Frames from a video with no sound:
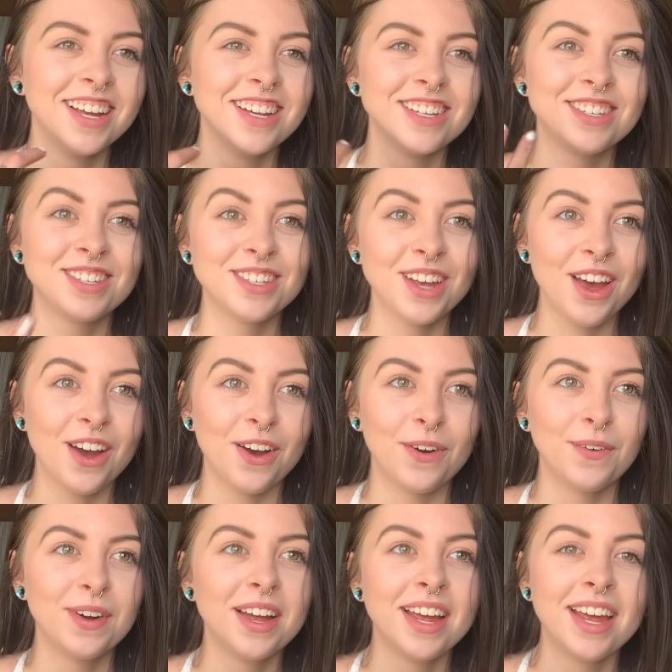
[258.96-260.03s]

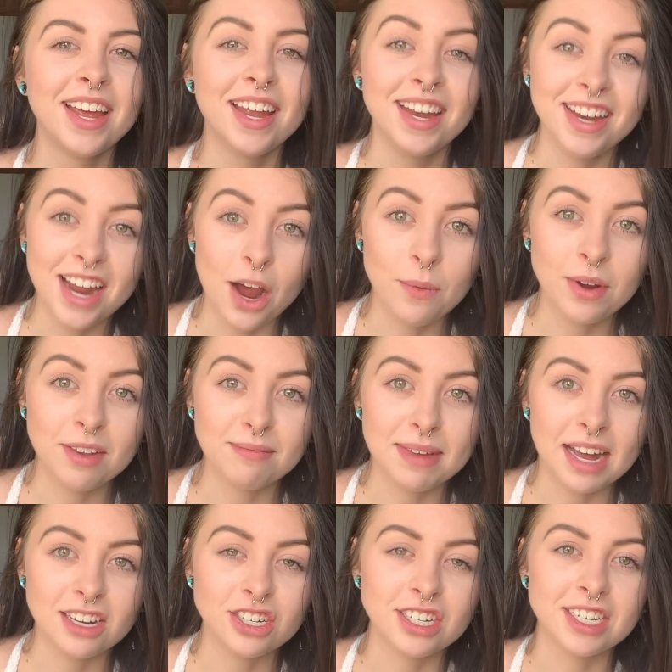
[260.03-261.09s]
So now we have
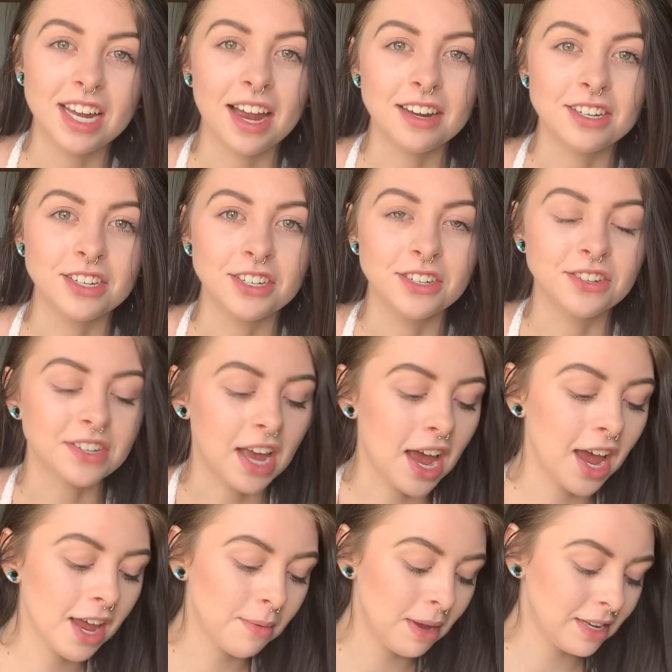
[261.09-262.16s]
matching tattoos.
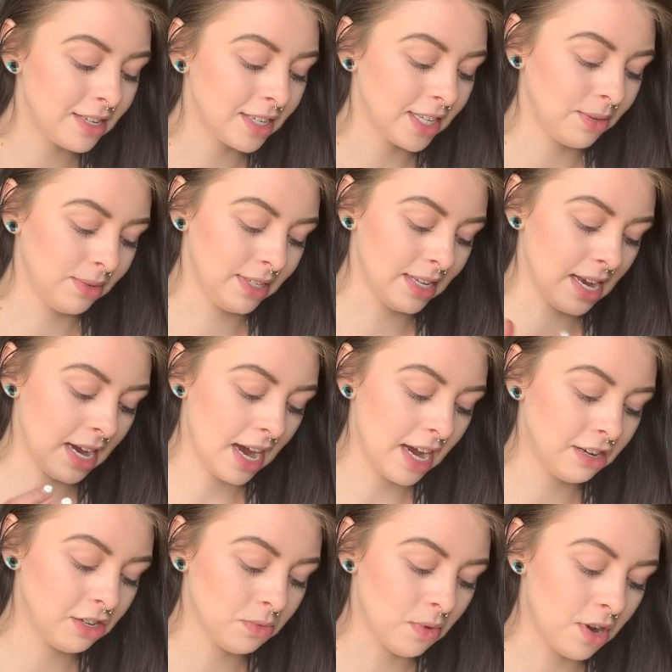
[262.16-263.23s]
I basically was like, I
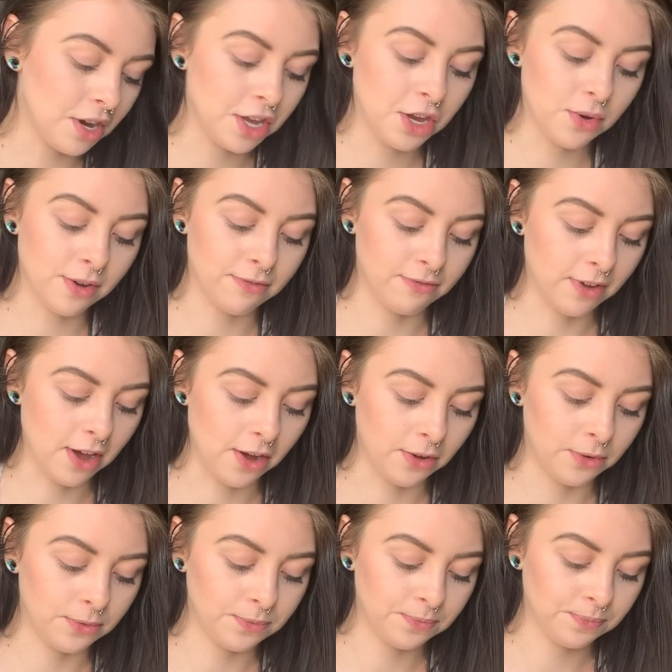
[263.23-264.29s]
just want a
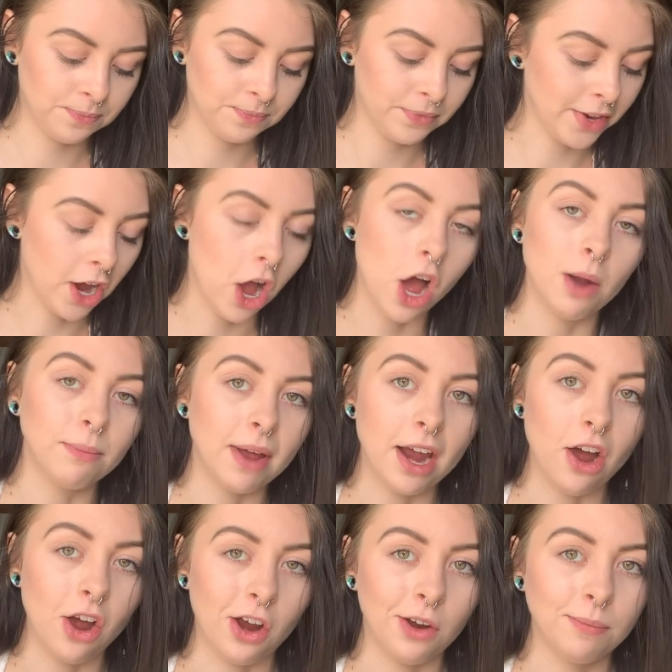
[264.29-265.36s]
UFO on my
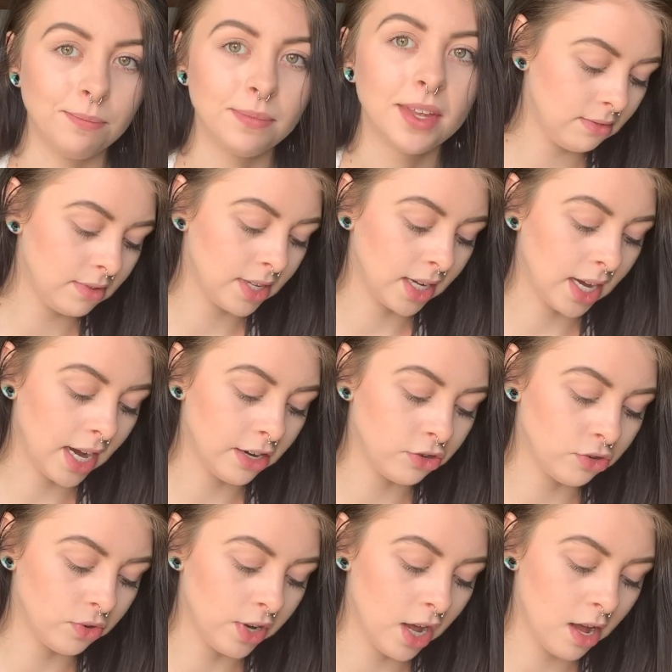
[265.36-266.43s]
arm. The guy
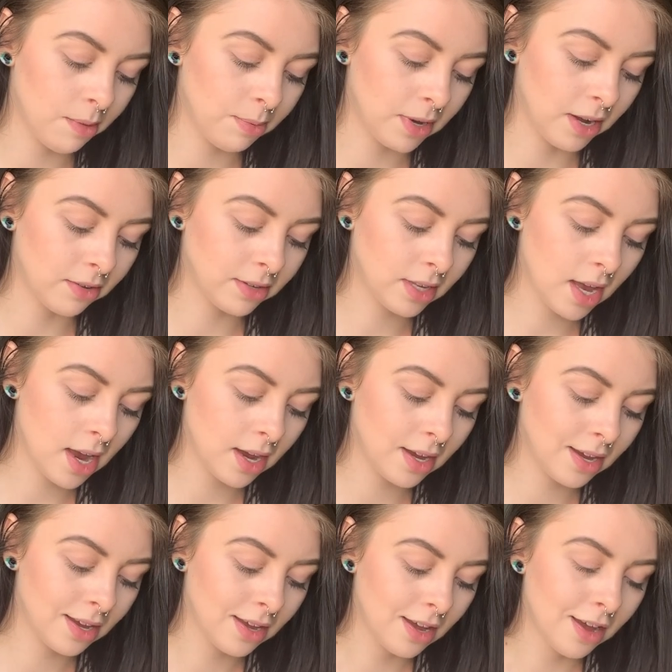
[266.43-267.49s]
drew it up and I was like,
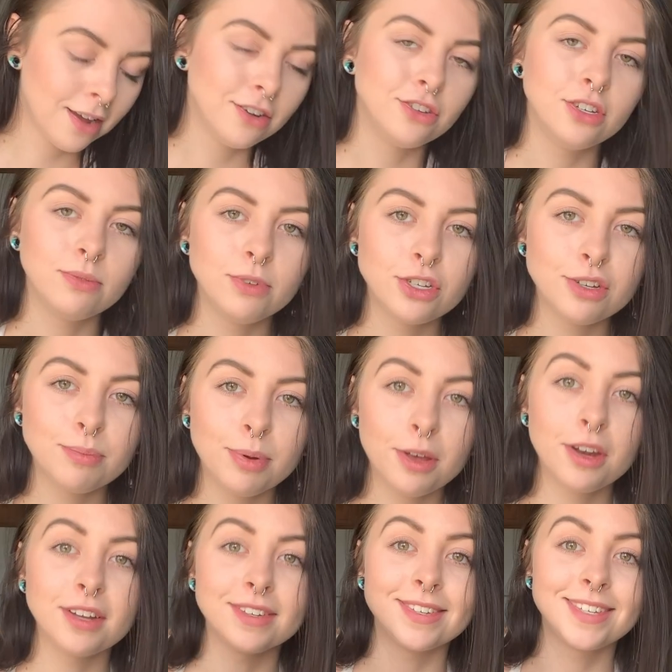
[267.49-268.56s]
dude, we should
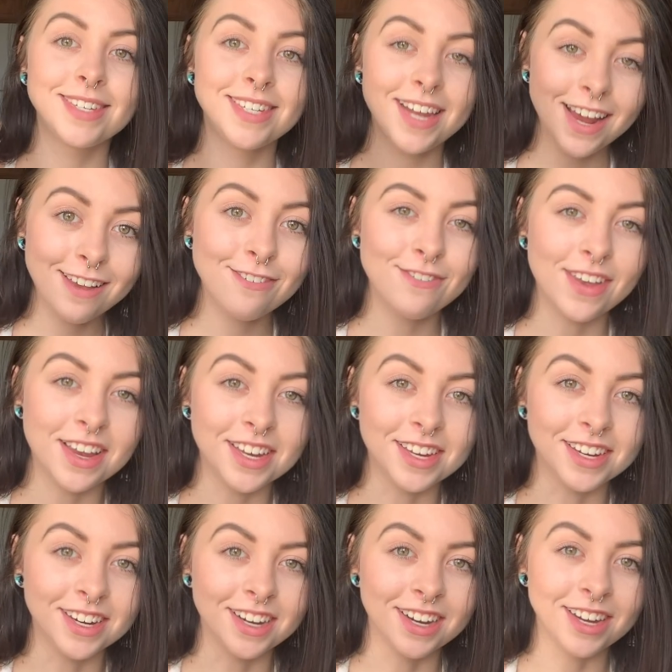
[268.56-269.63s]
put a stick
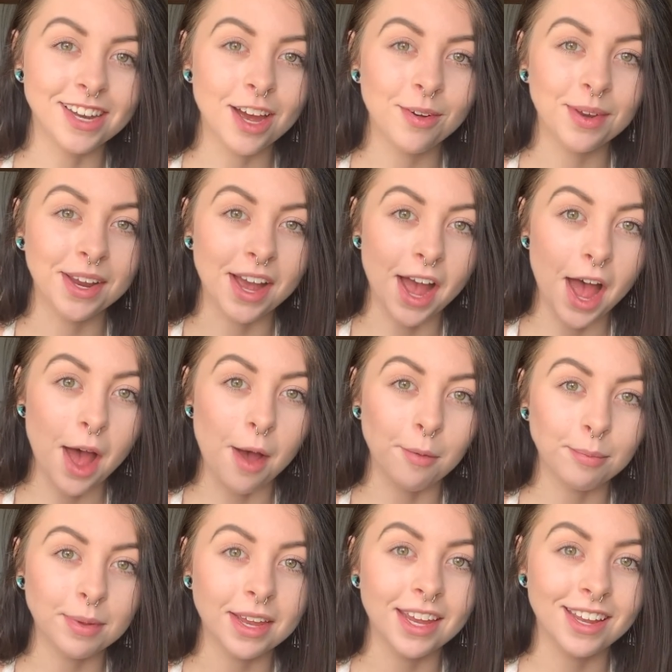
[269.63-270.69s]
figure going
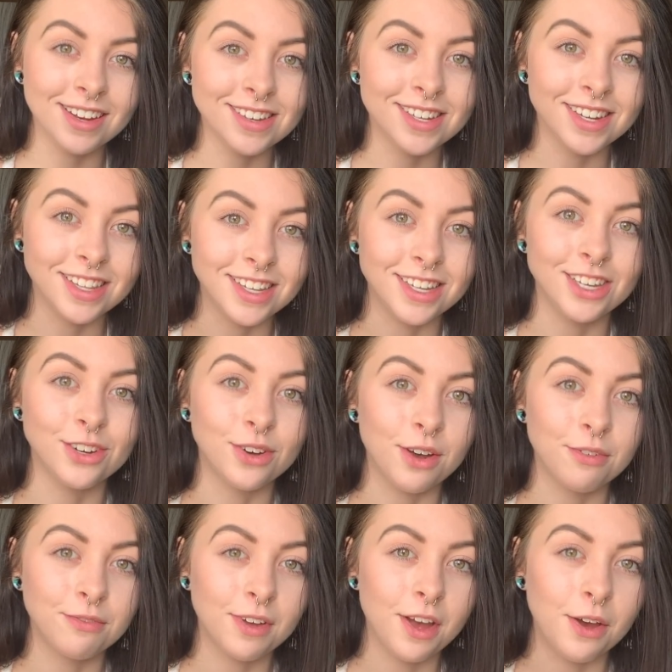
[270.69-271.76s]
up into the
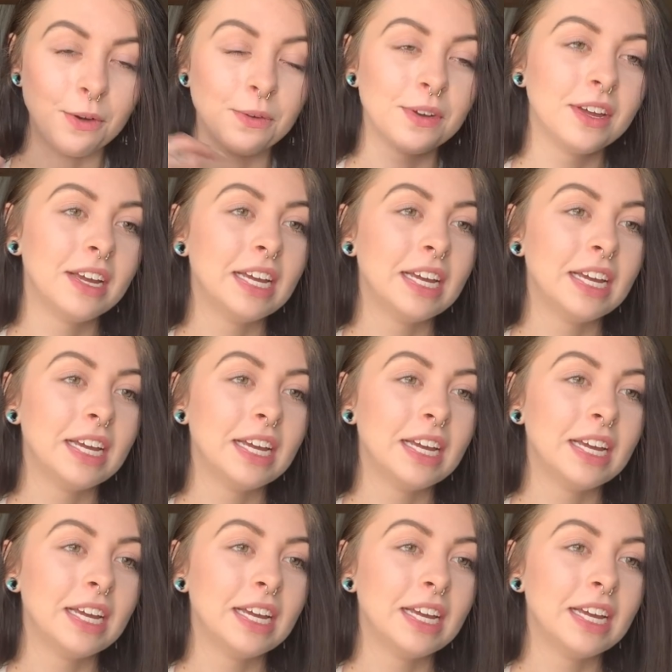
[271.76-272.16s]
UFO.